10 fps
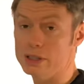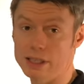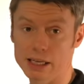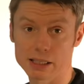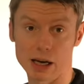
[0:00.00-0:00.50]

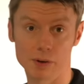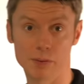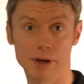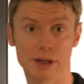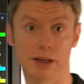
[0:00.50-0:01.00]

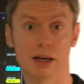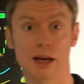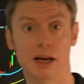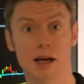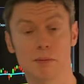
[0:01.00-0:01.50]

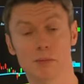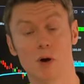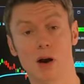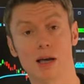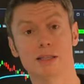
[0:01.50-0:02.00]

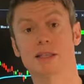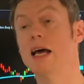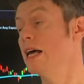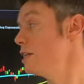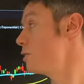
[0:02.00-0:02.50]
$600,
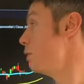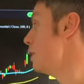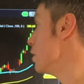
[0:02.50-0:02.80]
so in a